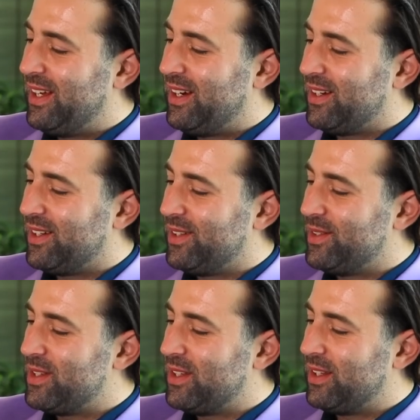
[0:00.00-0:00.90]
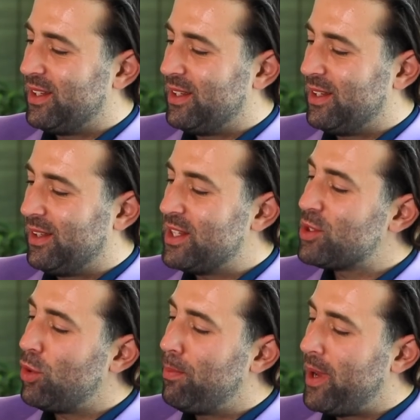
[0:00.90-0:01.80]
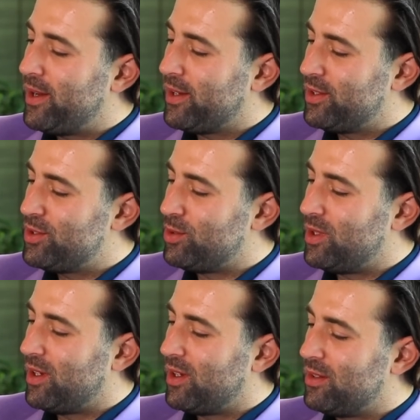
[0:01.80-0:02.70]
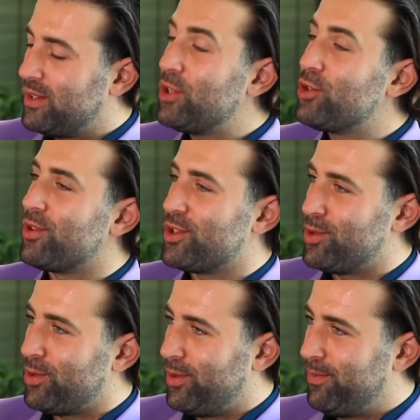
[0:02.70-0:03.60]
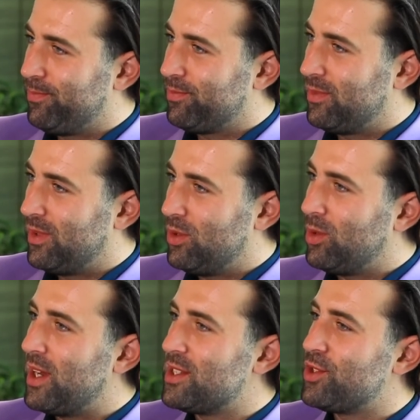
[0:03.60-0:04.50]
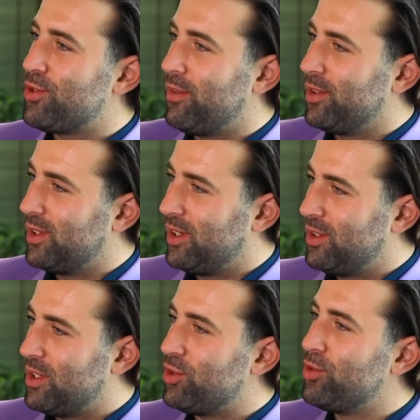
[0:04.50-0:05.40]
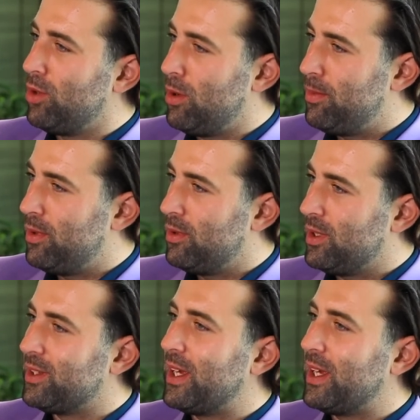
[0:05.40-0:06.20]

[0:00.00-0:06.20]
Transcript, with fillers: Uh, let's go back to the Dangerous Tour. You guys travel in, in Europe, in